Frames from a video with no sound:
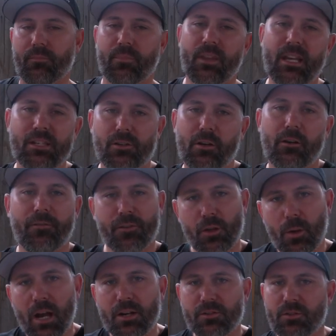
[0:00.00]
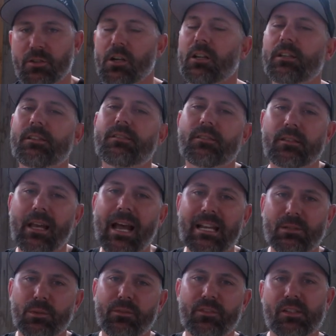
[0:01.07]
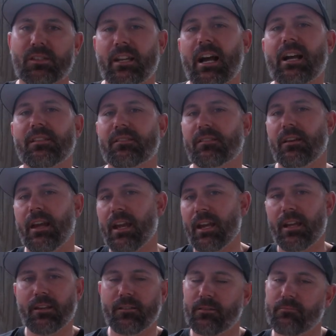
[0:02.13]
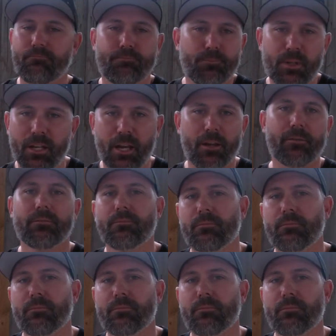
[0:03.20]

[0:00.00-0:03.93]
These are a few $100s, as we've discussed, and you know,